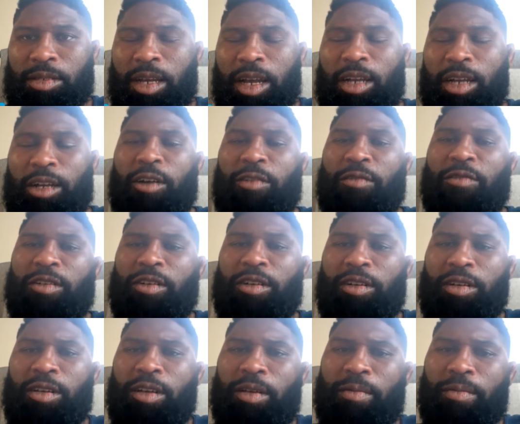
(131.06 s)
I go
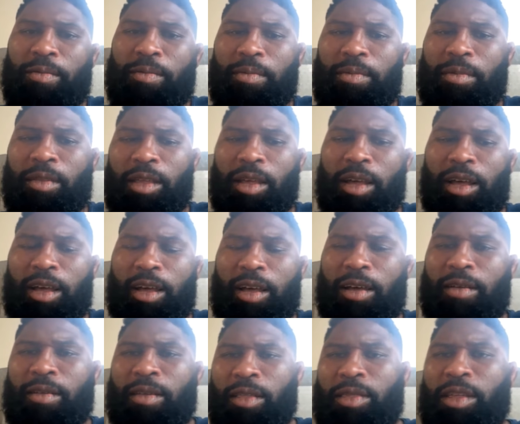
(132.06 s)
for
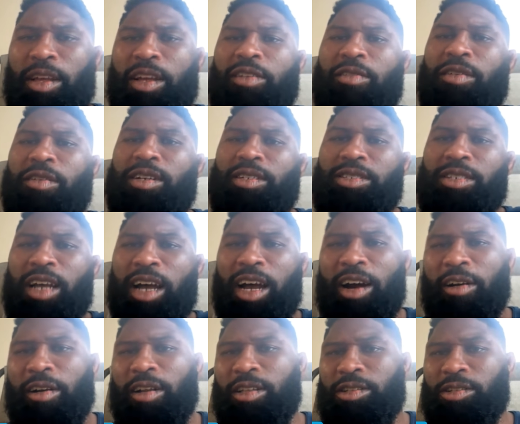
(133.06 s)
thin crust. I
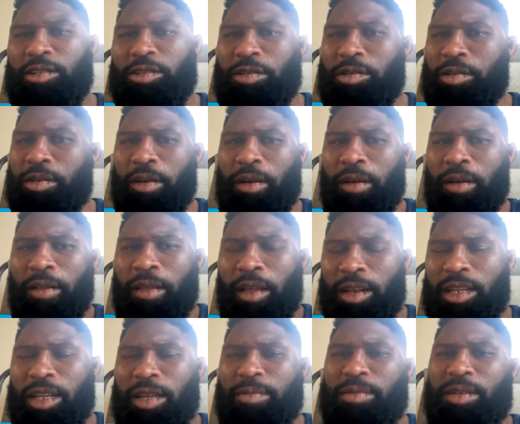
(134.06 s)
only do
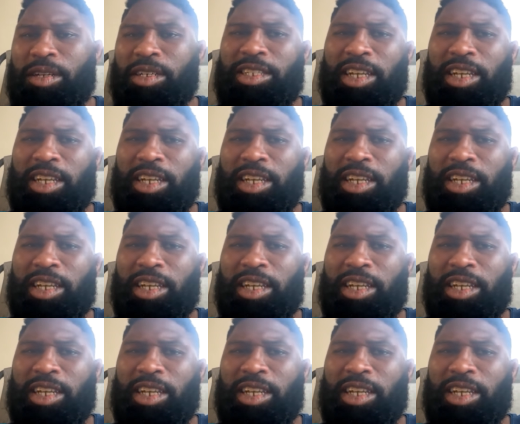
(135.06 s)
deep dish.